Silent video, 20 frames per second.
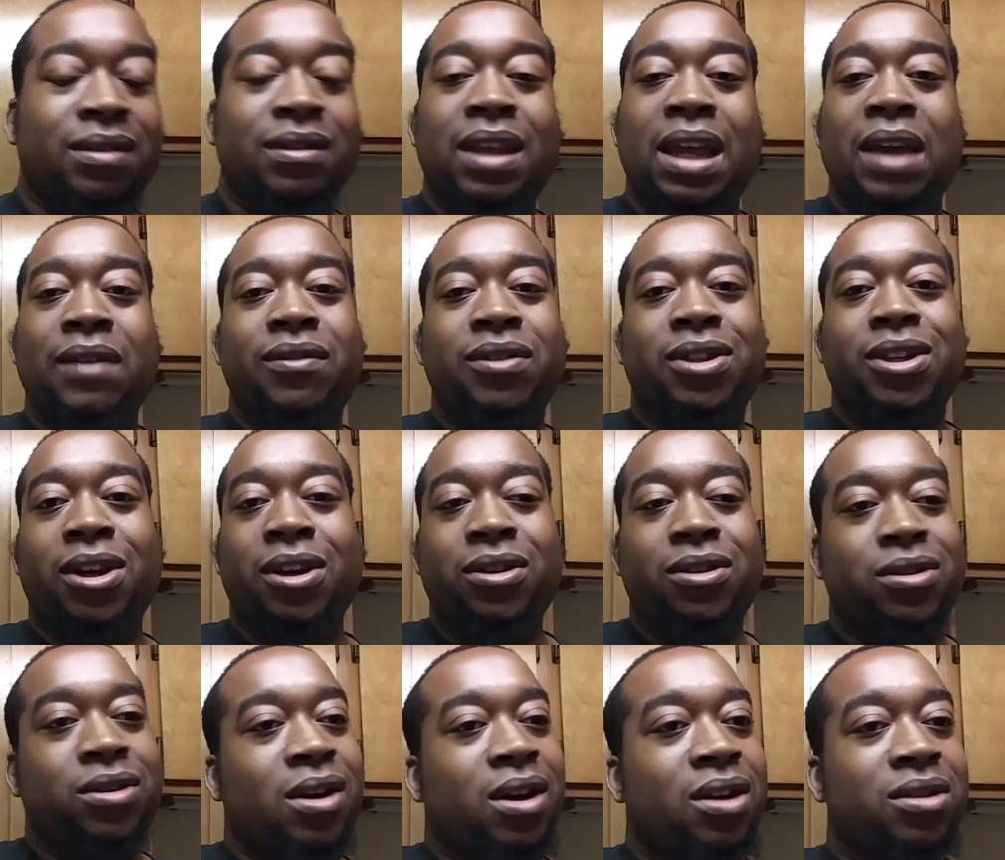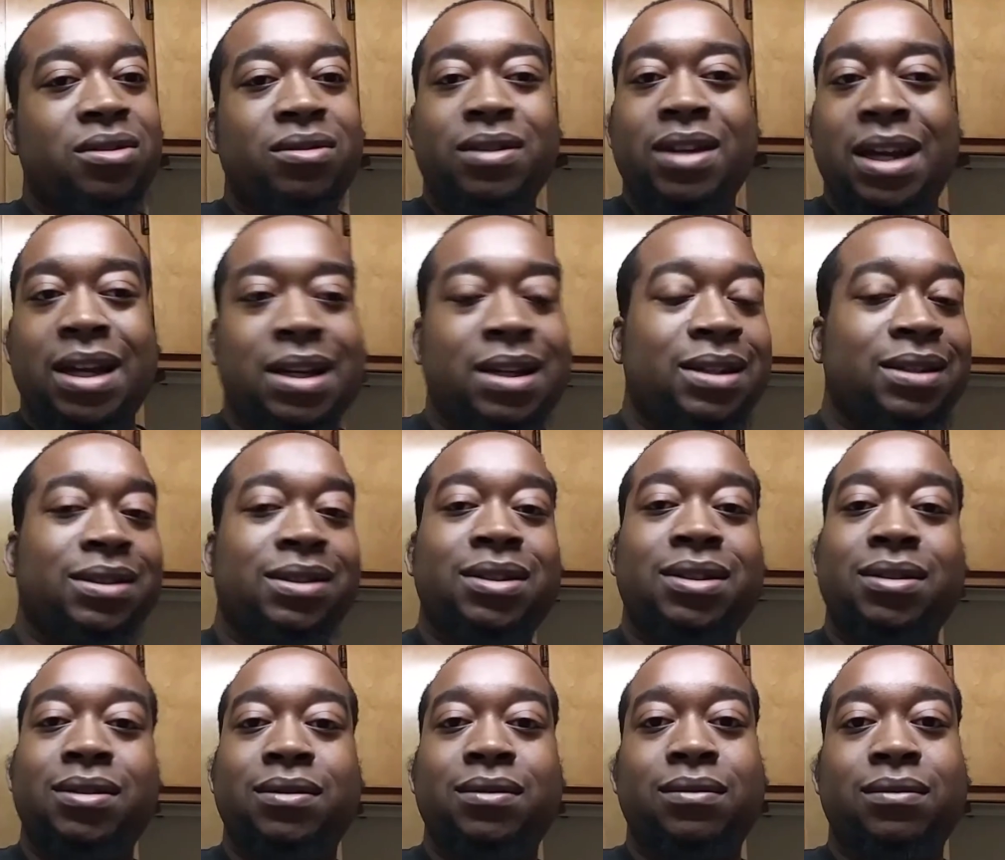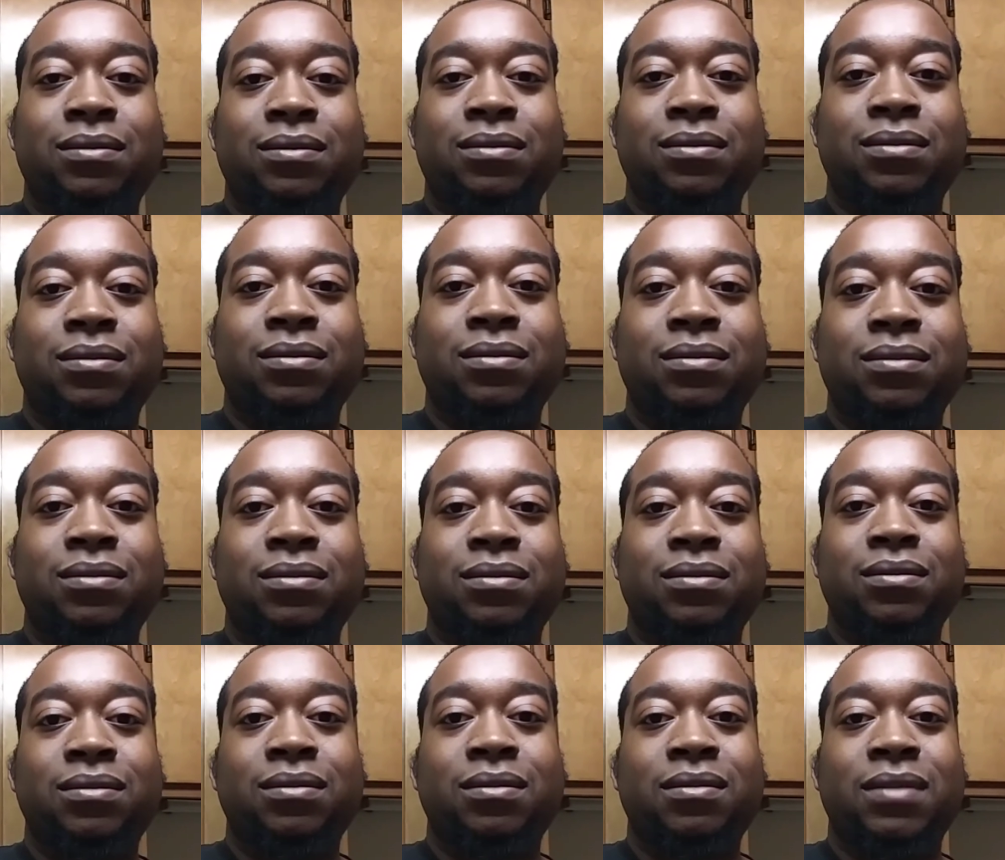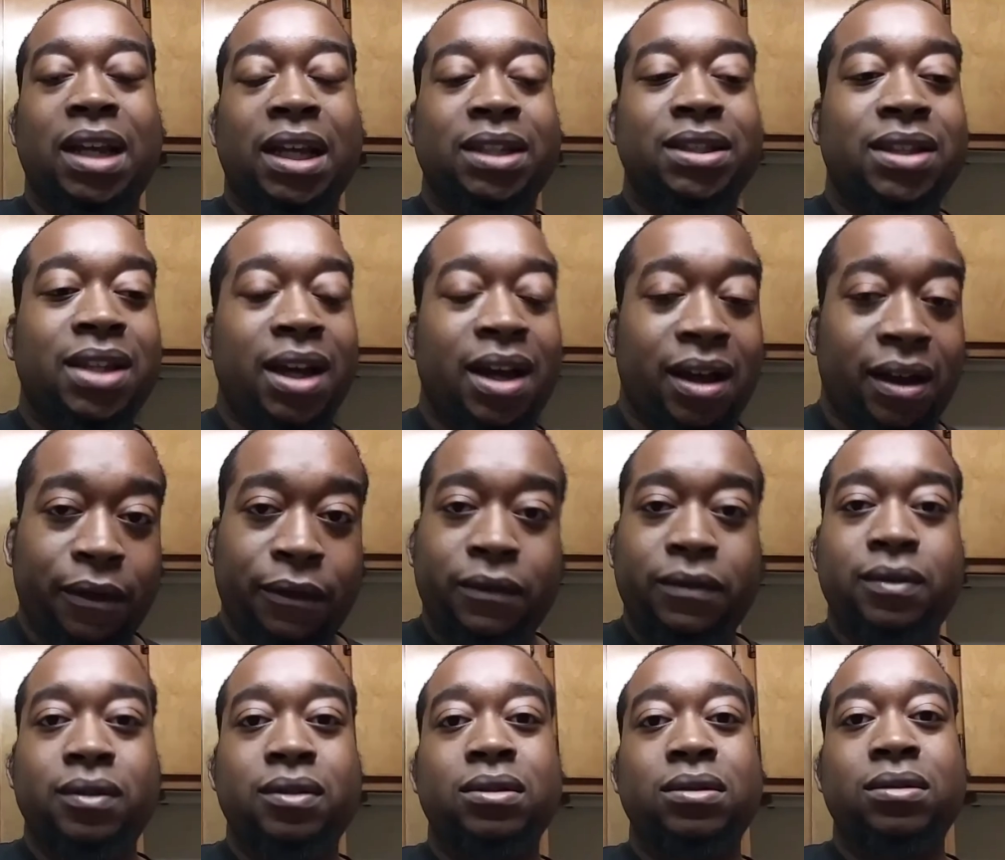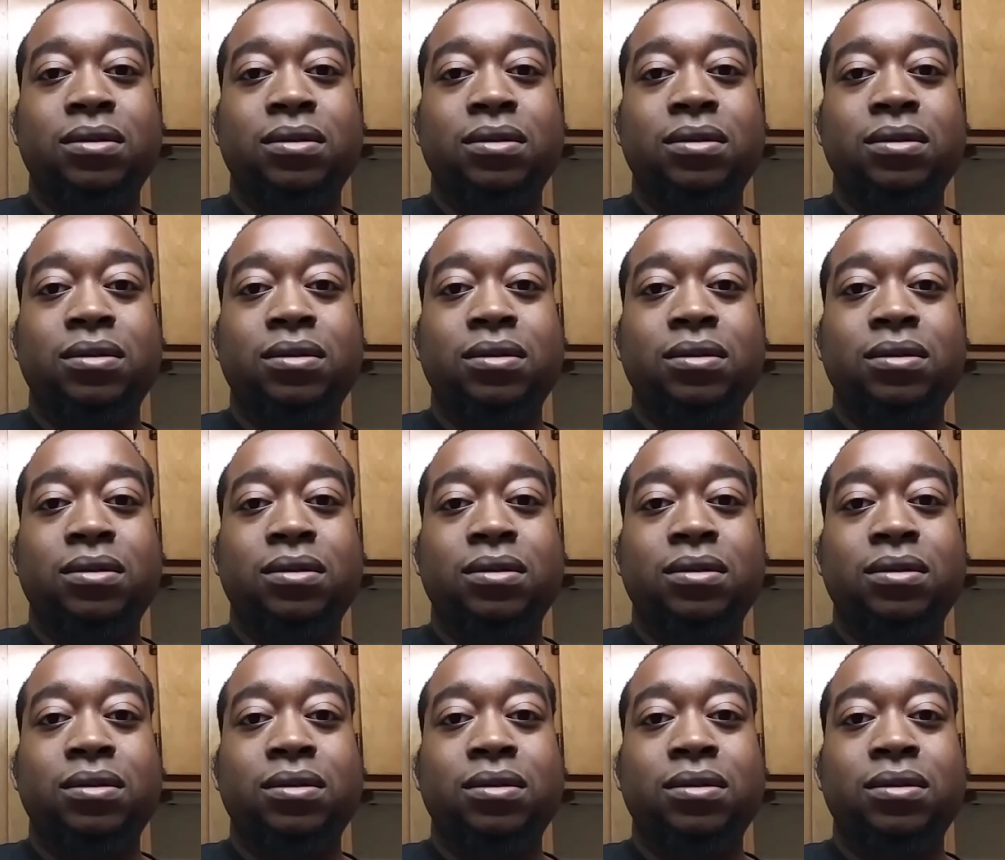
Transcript: Evan Turner, all you guys, that's tough.